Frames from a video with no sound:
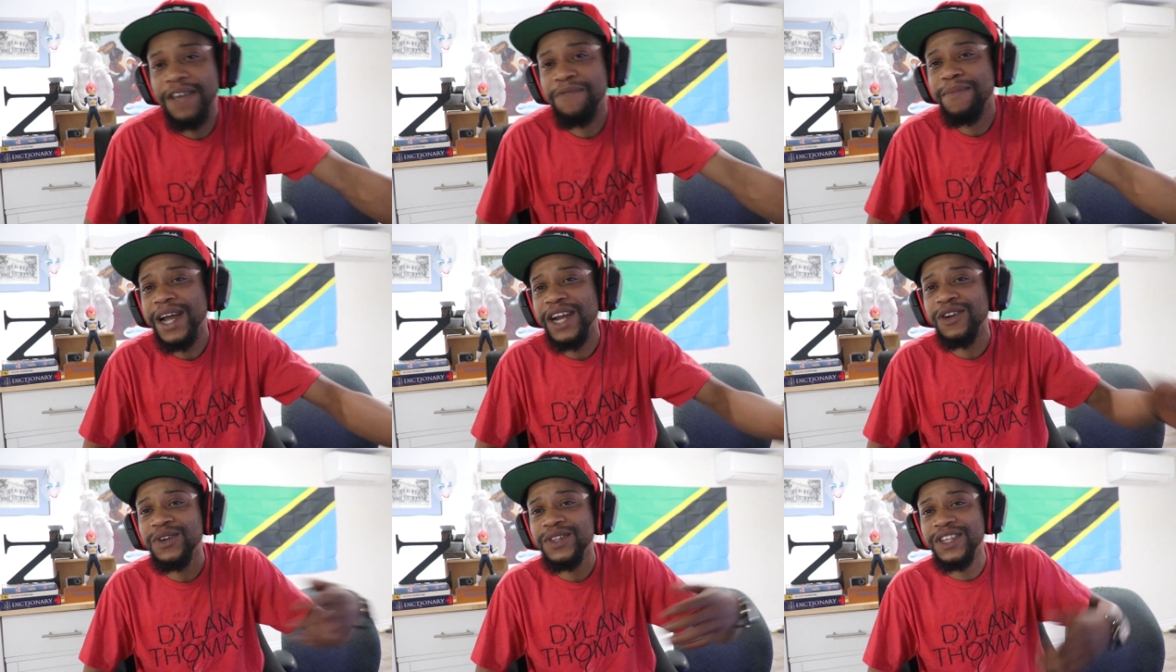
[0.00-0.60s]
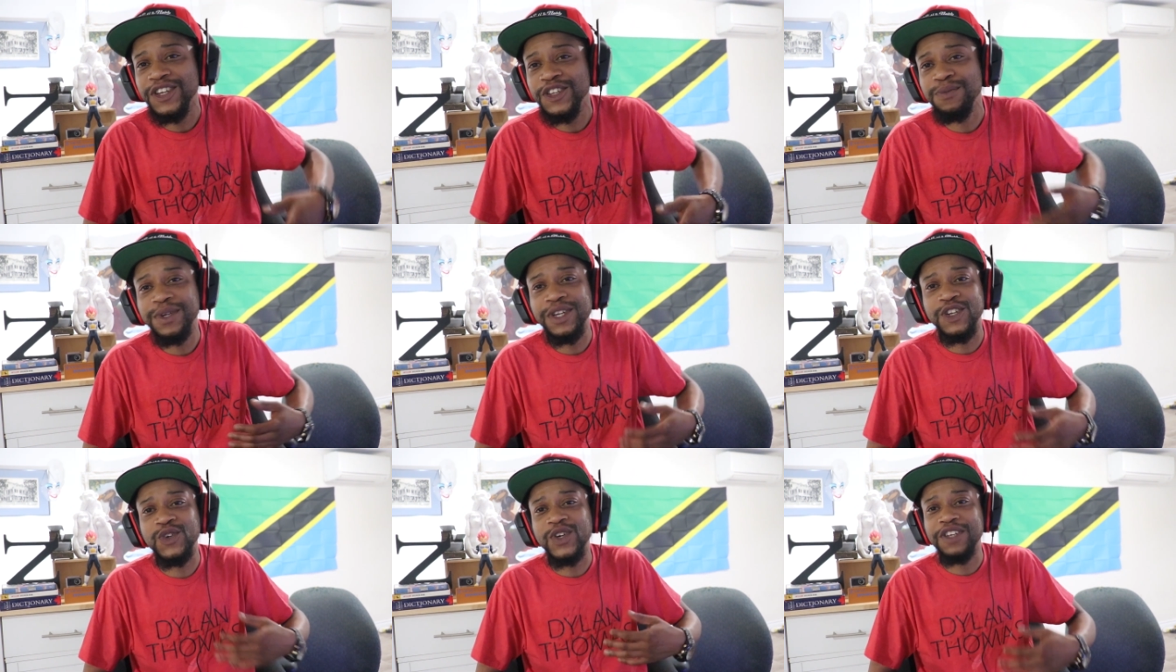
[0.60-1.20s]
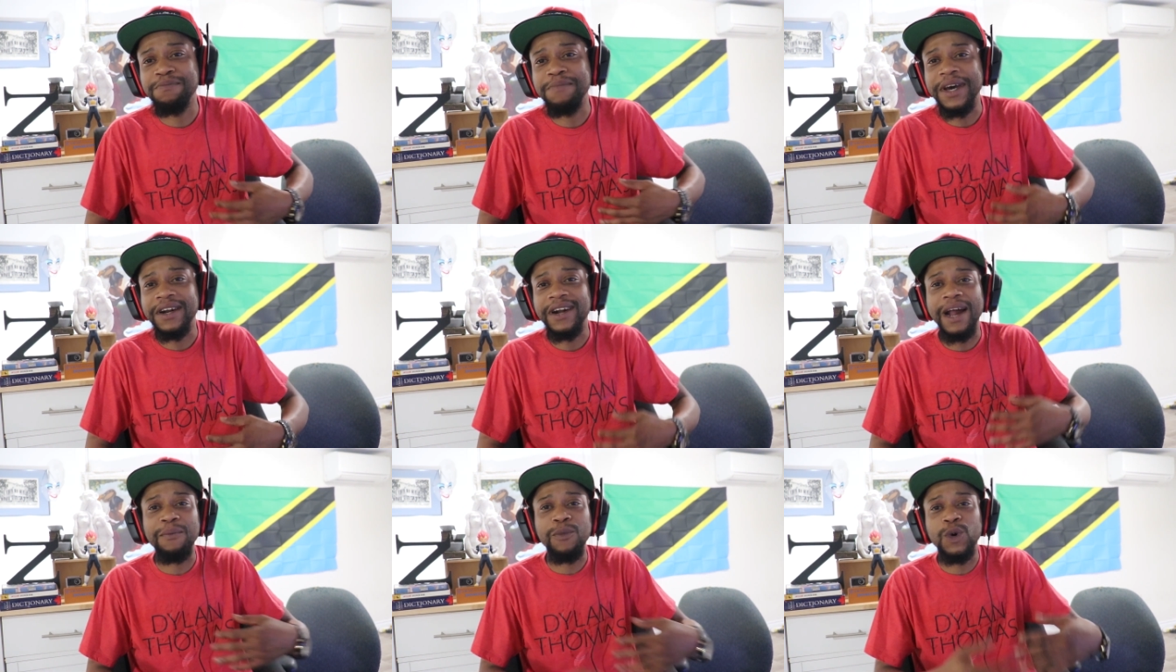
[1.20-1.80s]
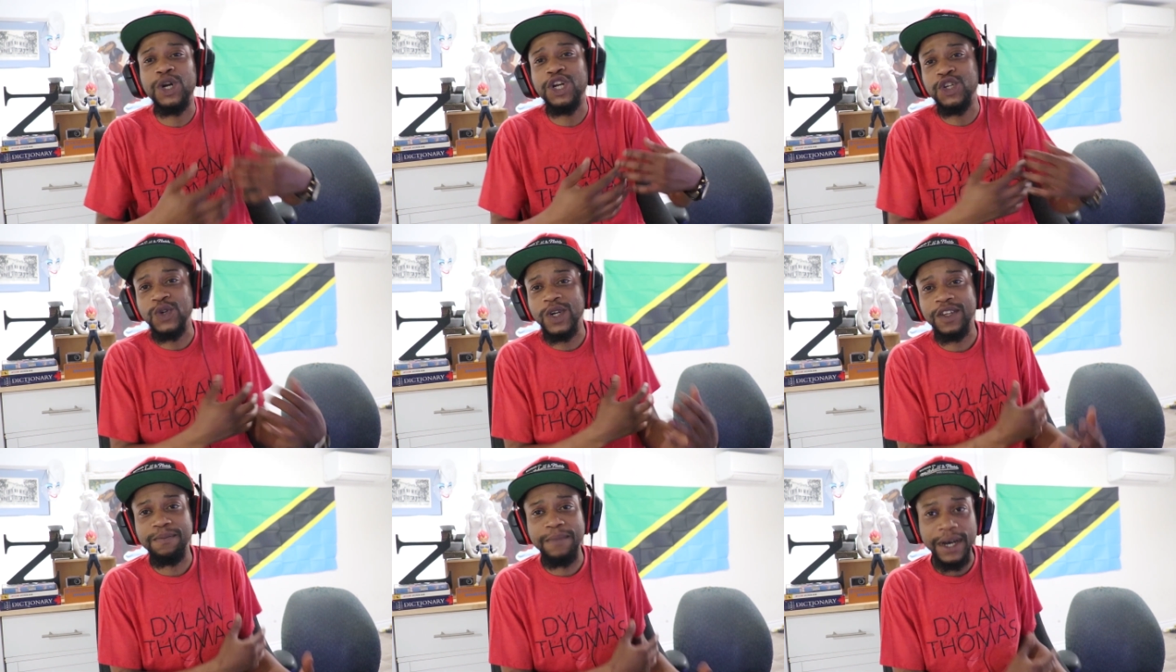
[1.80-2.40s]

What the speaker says: If my girl tells me to dress better, I'm going to dress